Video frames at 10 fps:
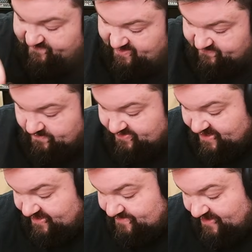never
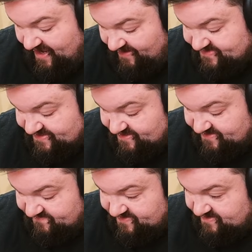played, but I have
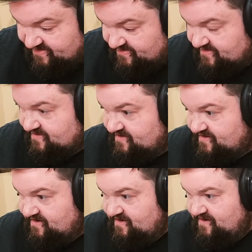sleeved.
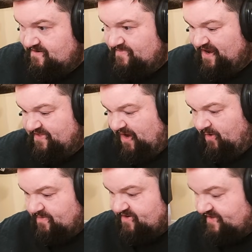But I don't think I want to bring